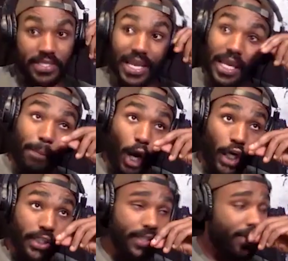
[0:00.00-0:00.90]
Stay
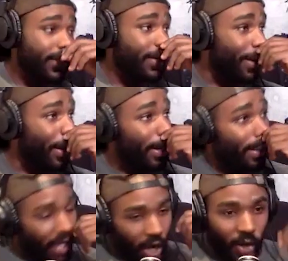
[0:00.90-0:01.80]
apart. Right.
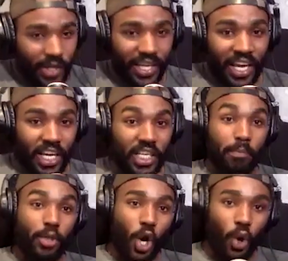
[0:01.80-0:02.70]
Yeah. Okay.
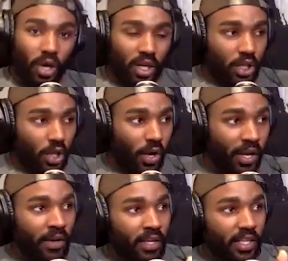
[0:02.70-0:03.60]
Yo,
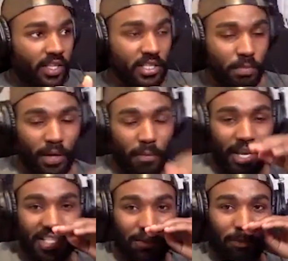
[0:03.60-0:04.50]
Glory, this has been
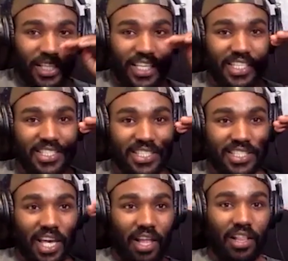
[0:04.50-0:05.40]
amazing. Please
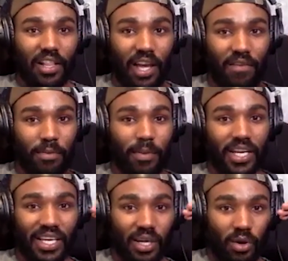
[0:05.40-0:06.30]
tell
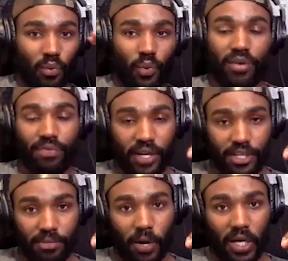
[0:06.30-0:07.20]
everybody where to find
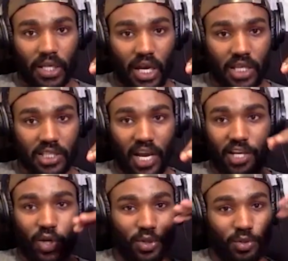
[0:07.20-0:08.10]
your podcast.
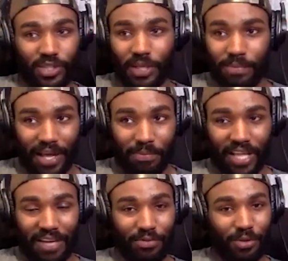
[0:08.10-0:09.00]
I know you dipped that
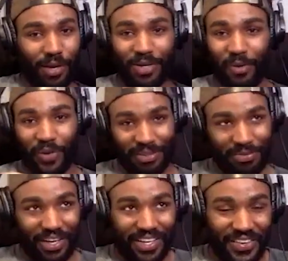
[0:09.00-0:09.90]
platform. I don't know what the
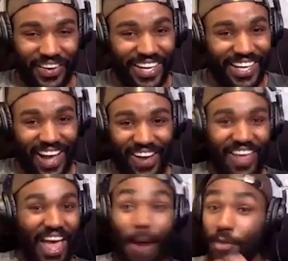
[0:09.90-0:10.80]
fuck you're on now.
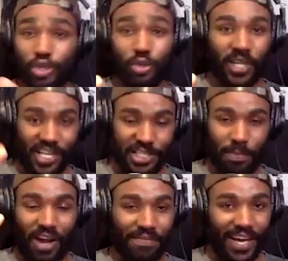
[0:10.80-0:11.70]
I'm assuming you're on
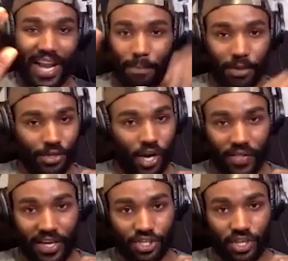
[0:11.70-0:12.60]
Spotify and Apple and all
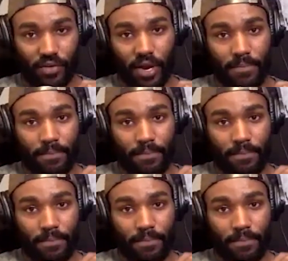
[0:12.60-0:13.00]
that shit, right?